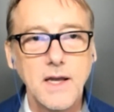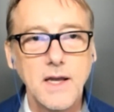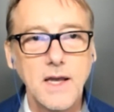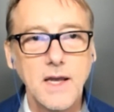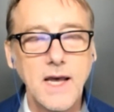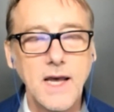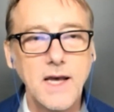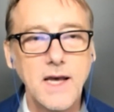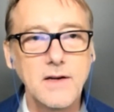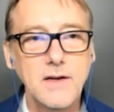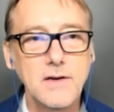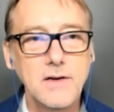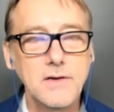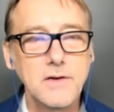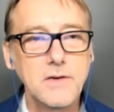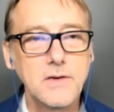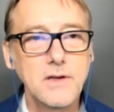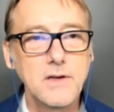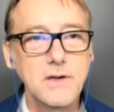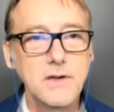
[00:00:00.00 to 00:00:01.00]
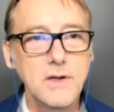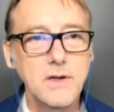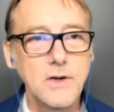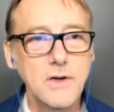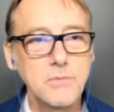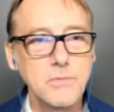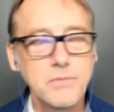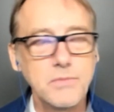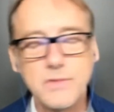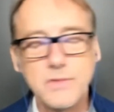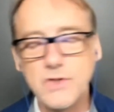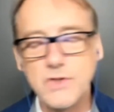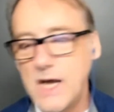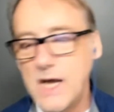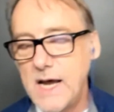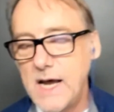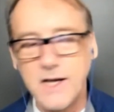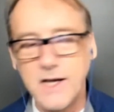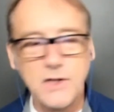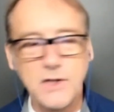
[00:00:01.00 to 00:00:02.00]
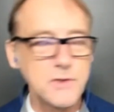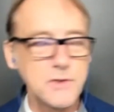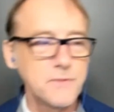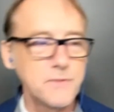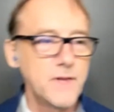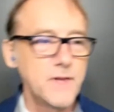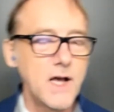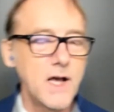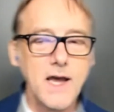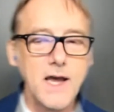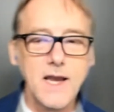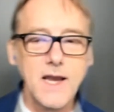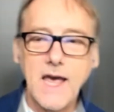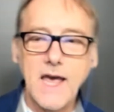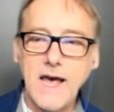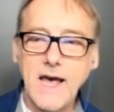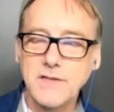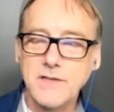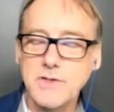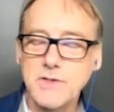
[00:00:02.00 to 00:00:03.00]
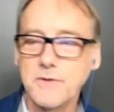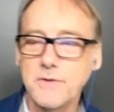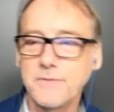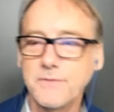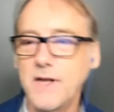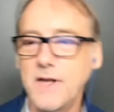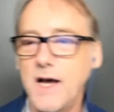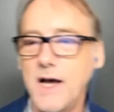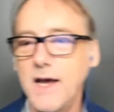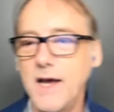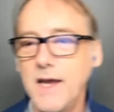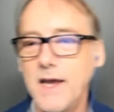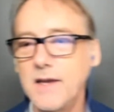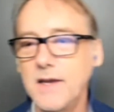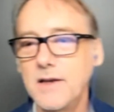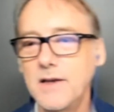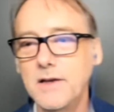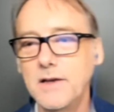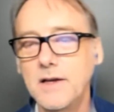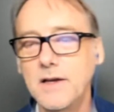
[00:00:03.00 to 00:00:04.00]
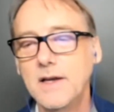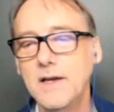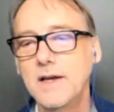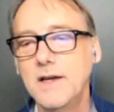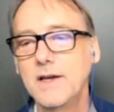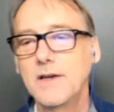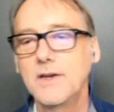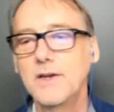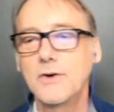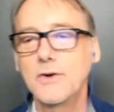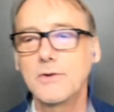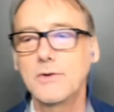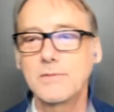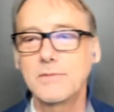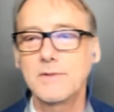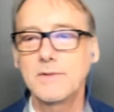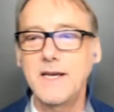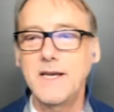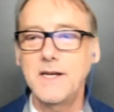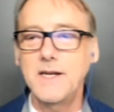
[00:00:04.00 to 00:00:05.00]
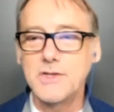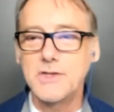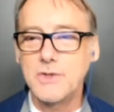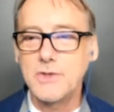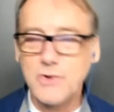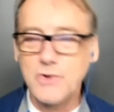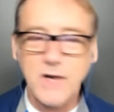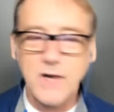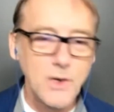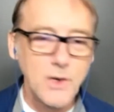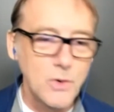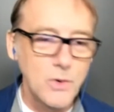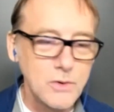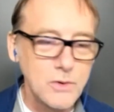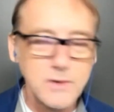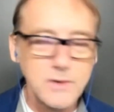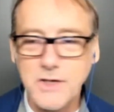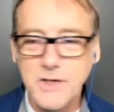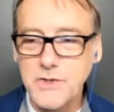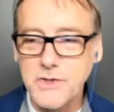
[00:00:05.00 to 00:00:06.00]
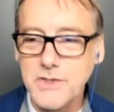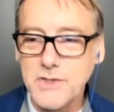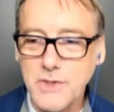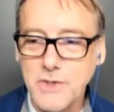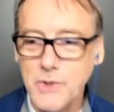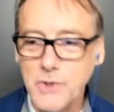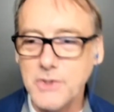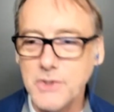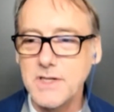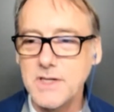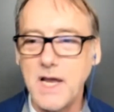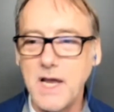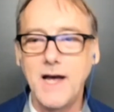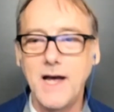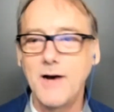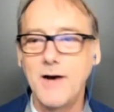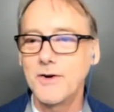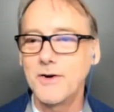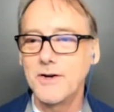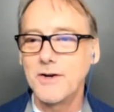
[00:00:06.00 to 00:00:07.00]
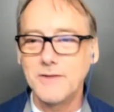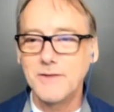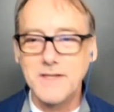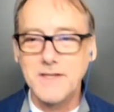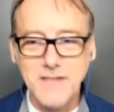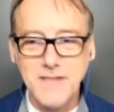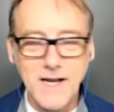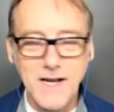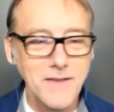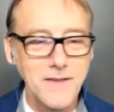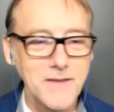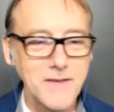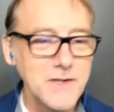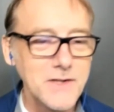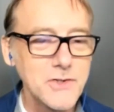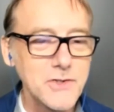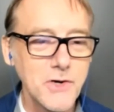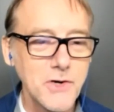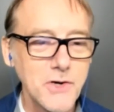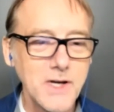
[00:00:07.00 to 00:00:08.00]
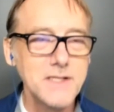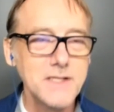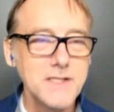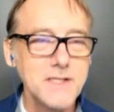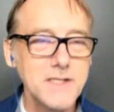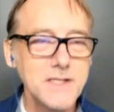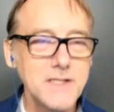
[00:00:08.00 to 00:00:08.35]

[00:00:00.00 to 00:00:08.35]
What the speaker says: And, jackets are flying, hats are flying, ladies are trying to hold their skirts down, all these kind of things, crazy.